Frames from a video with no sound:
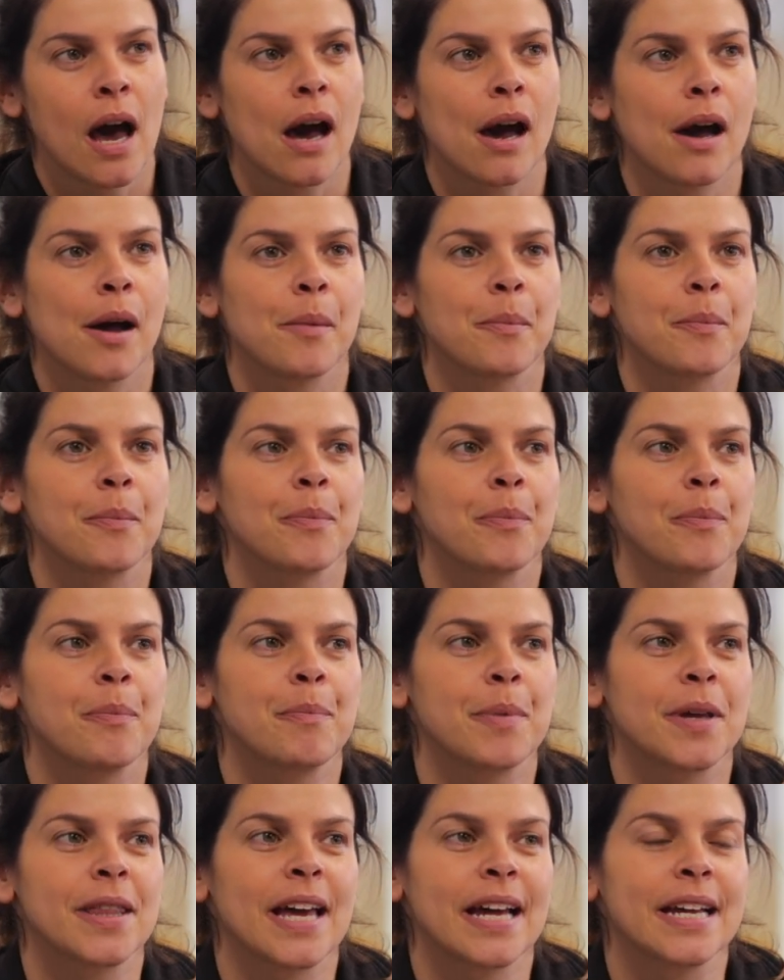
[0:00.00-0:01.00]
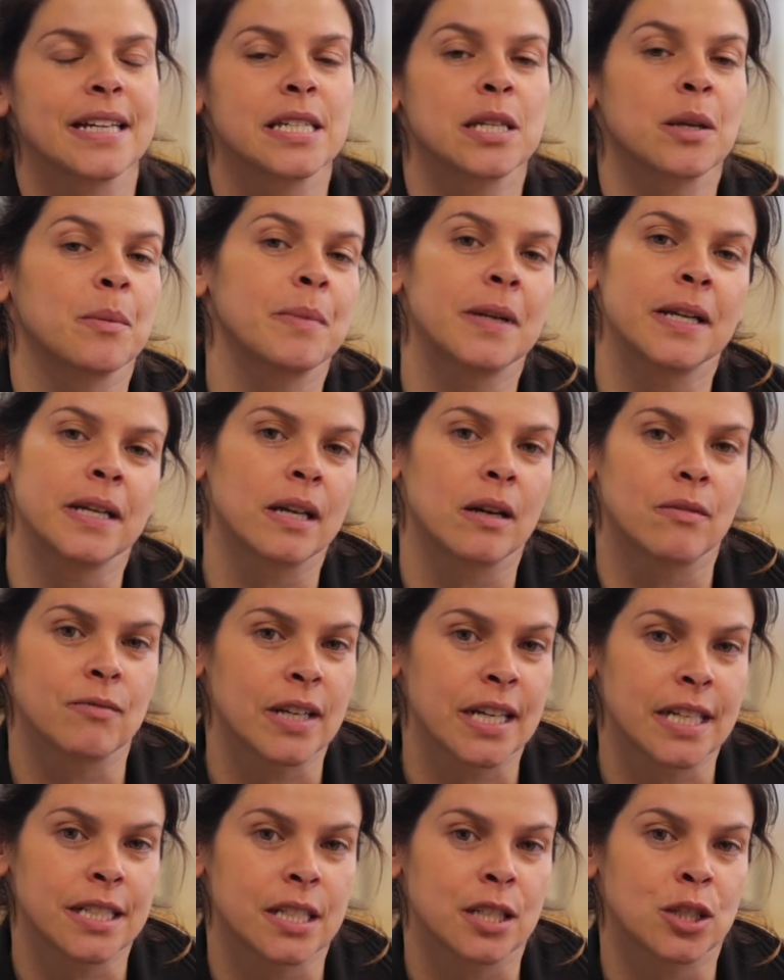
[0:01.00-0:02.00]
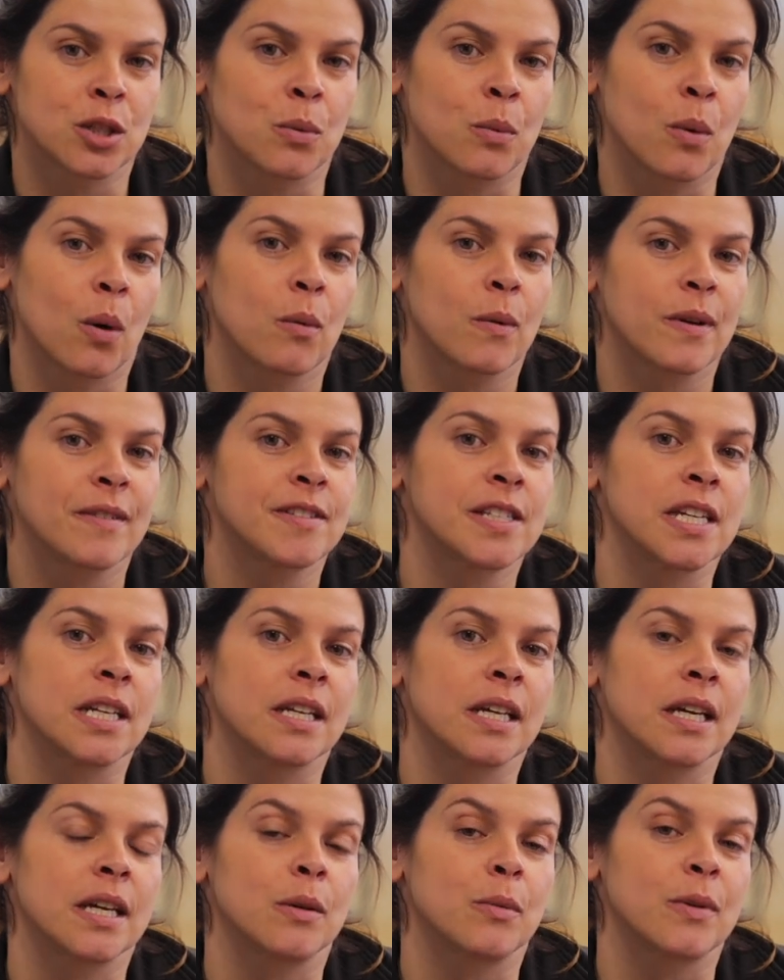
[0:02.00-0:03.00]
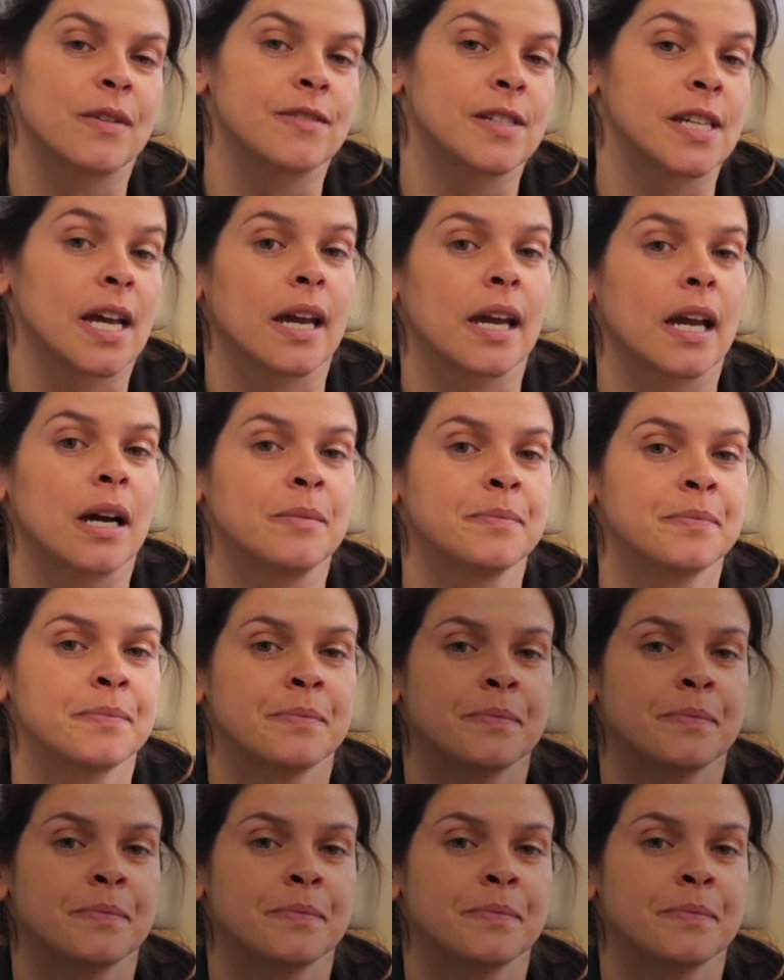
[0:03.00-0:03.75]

but that is completely unrelated to what we've seen here with Zaya.